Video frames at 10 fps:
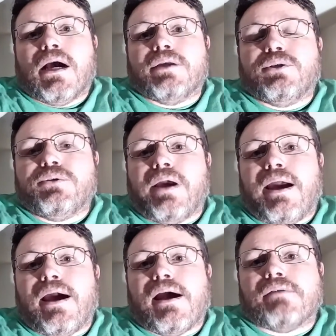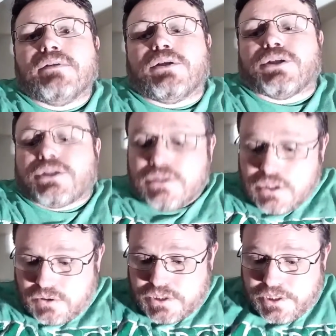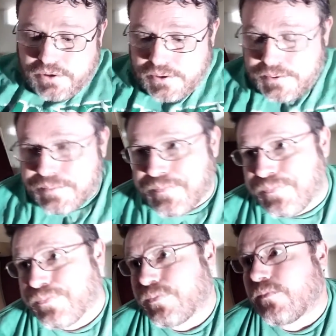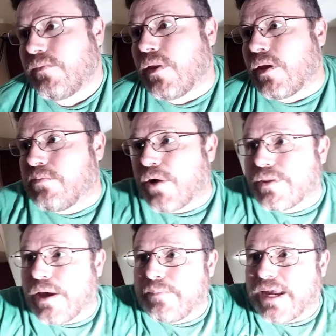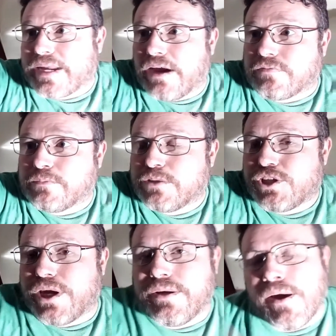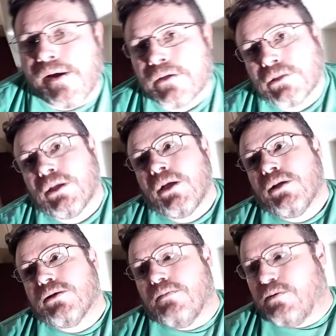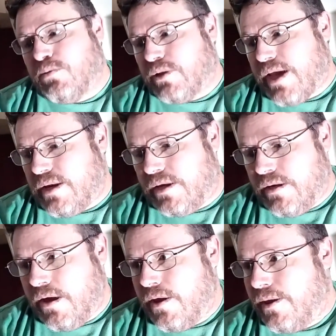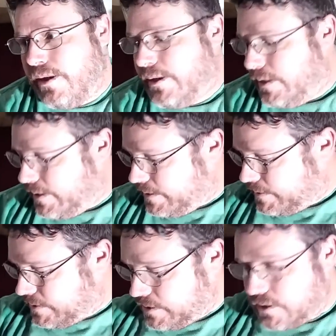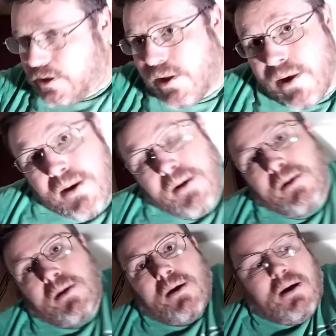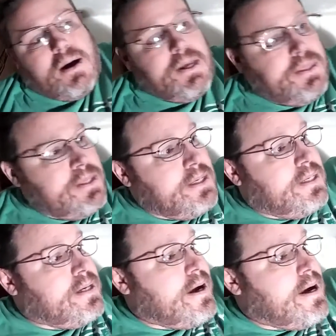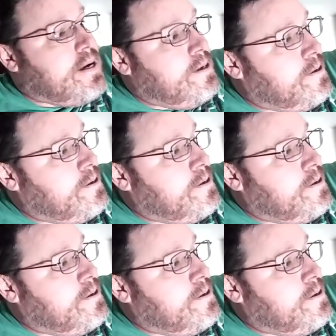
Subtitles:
I do have the cushion that goes here. I brought that back out from the shed, so I'm going to put that in, and I think I